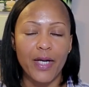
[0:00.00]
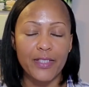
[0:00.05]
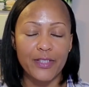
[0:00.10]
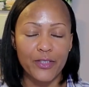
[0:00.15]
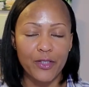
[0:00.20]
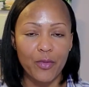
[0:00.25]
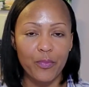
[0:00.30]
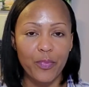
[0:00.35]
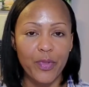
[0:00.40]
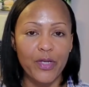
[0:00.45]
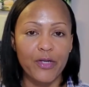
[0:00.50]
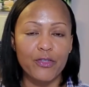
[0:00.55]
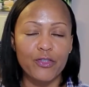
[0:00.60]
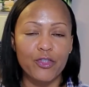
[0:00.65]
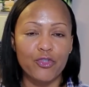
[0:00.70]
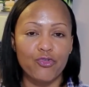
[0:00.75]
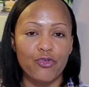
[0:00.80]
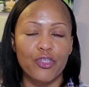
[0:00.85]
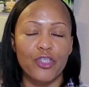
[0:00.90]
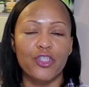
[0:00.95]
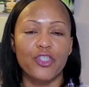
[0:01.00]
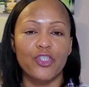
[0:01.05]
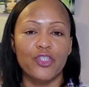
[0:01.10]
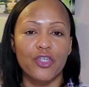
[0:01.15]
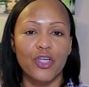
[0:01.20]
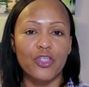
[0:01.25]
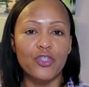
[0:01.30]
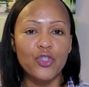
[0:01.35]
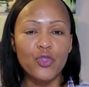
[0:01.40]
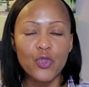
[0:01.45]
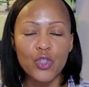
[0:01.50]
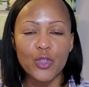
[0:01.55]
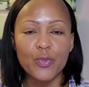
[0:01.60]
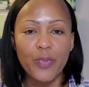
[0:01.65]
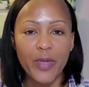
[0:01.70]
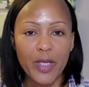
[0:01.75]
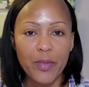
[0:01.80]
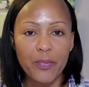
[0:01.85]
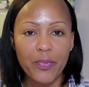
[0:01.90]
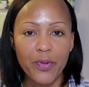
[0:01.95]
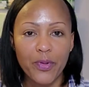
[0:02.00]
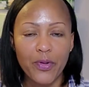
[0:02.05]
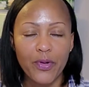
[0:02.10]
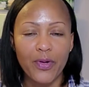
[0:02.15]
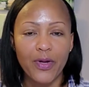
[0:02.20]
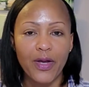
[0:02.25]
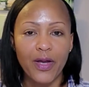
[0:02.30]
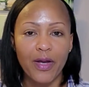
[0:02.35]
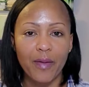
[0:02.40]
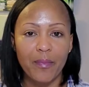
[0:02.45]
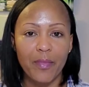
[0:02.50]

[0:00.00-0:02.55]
as compared to traditional newspaper